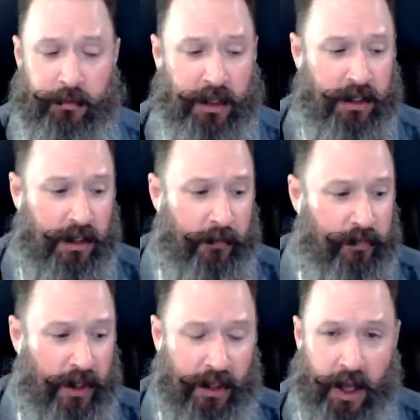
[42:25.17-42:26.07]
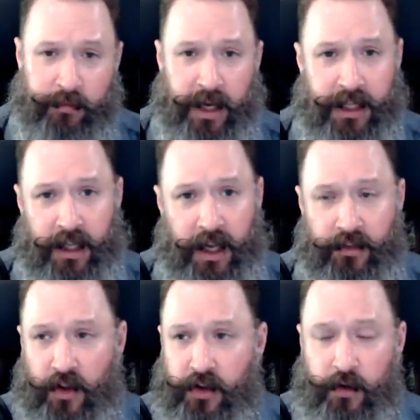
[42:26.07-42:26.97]
I mean, a lot of my
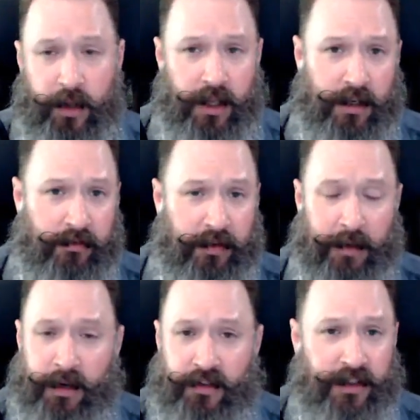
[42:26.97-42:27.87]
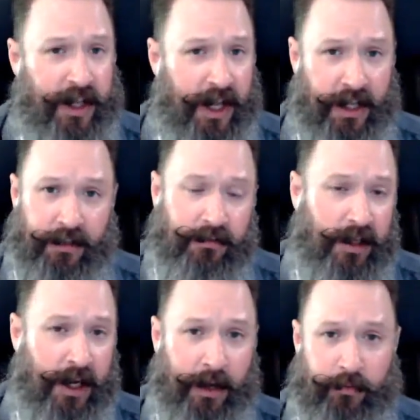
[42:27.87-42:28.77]
clients, I'll go in 5 minutes a day,
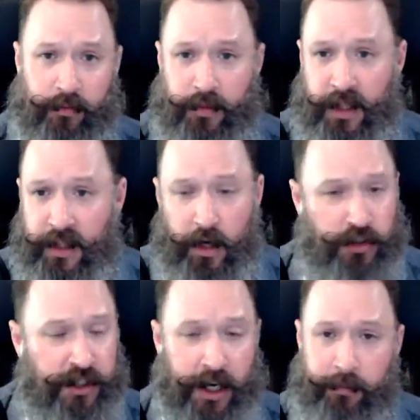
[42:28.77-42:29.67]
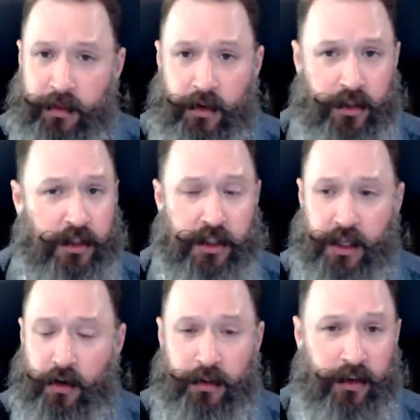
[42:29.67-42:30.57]
and then they're set up and they're good to
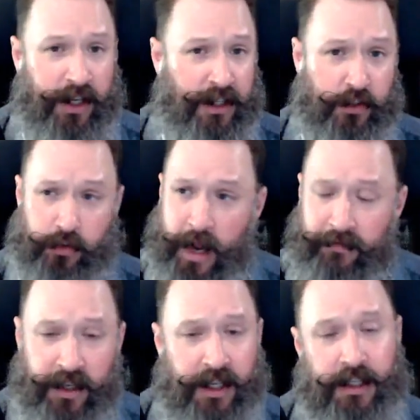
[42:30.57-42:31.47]
go, and they're getting traffic.